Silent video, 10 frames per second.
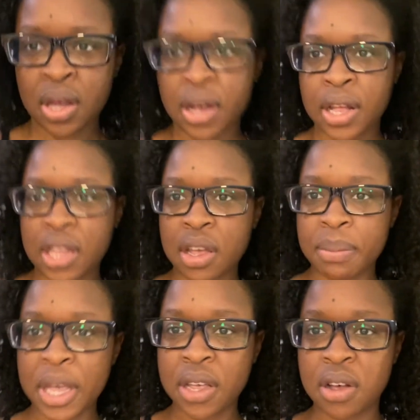I like
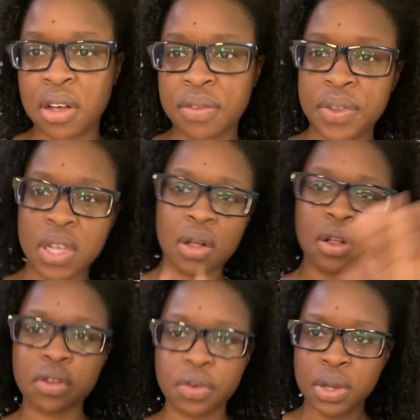my coffee
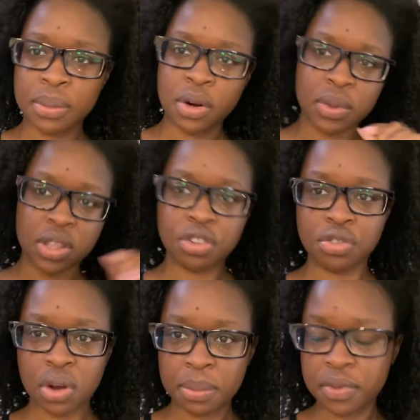all creamer with a
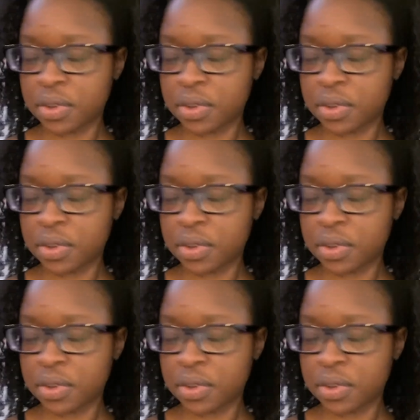drop of